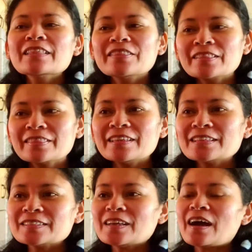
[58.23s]
the
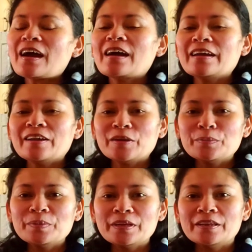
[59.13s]
things that
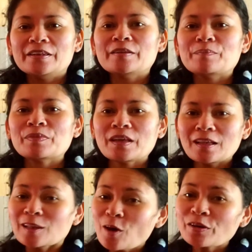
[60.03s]
I've been
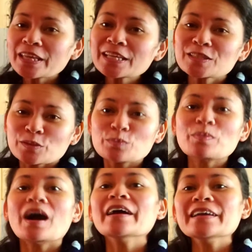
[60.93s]
longing to
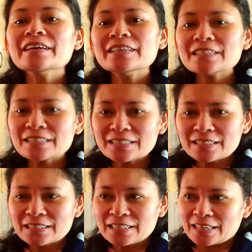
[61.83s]
buy it
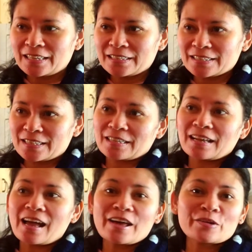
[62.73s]
since
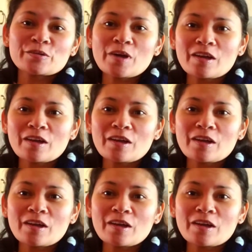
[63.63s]
I don't know